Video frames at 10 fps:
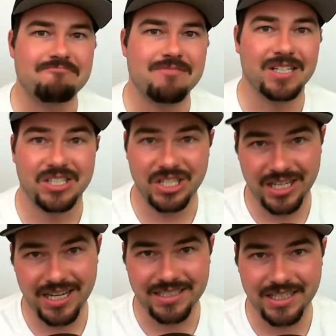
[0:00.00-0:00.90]
a
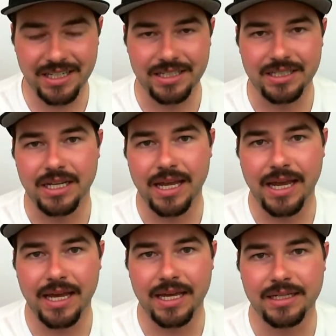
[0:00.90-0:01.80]
C18.
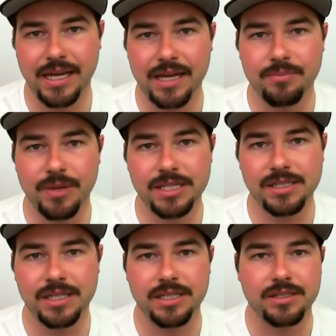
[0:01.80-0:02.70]
And Cat makes
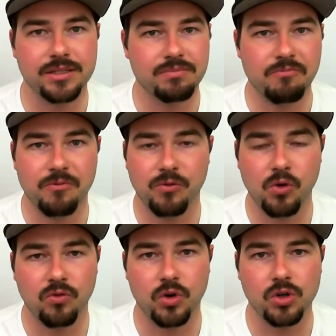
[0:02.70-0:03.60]
these
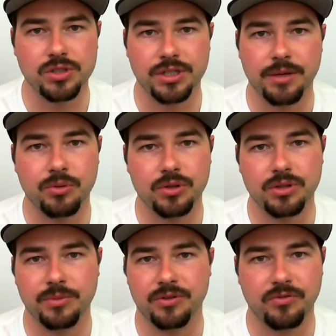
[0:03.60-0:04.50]
full version. They put
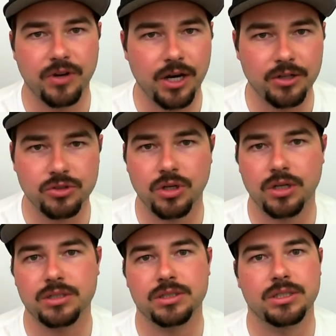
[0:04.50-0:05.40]
them in fire
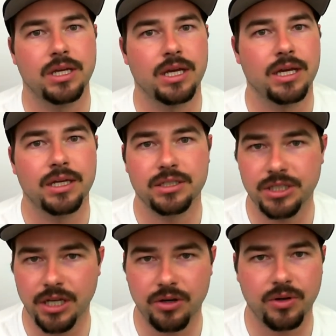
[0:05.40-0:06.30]
trucks,
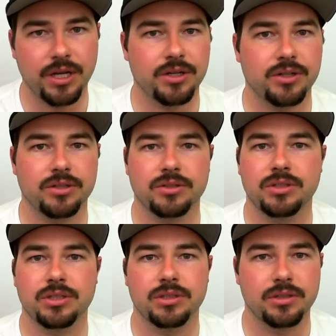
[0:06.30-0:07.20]

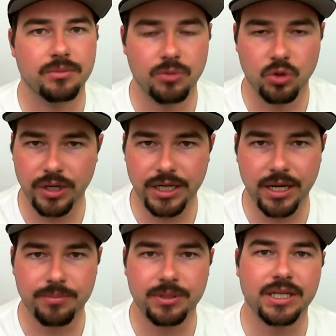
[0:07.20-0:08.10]
generators, marine
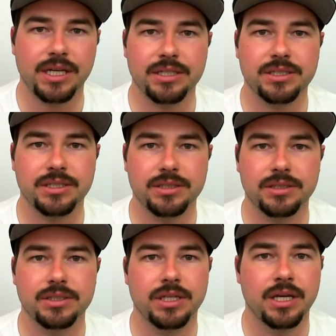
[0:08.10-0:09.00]
applications.